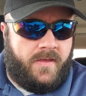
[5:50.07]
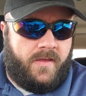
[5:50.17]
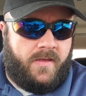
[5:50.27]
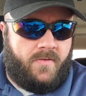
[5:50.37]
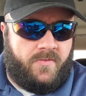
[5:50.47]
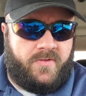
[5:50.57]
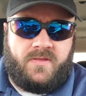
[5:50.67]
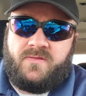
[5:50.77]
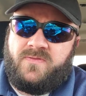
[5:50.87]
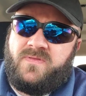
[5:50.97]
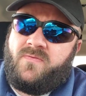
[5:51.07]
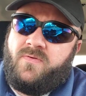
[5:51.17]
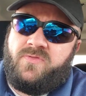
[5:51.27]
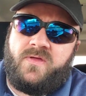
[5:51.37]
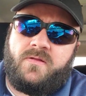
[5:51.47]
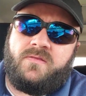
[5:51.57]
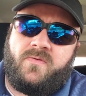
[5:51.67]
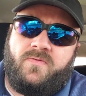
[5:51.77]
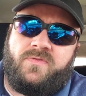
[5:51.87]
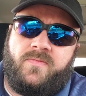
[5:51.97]
And, or the, is it The Devil Within or The
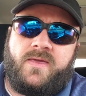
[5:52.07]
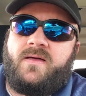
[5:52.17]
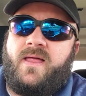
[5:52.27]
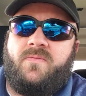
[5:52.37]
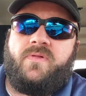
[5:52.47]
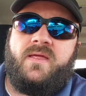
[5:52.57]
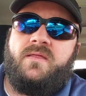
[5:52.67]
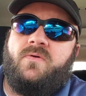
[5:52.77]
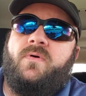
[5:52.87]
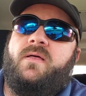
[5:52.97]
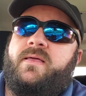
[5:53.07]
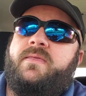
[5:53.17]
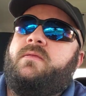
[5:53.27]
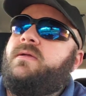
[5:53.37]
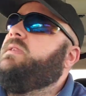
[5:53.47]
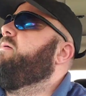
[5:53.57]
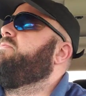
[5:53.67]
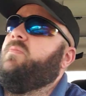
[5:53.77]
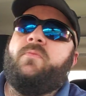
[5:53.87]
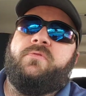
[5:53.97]
Devil Within Me? I haven't played it in a while. I can, can
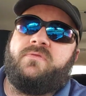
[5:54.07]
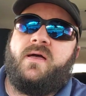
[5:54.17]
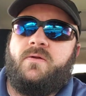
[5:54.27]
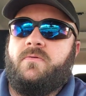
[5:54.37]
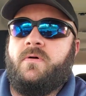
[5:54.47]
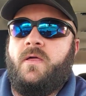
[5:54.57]
never remember the title.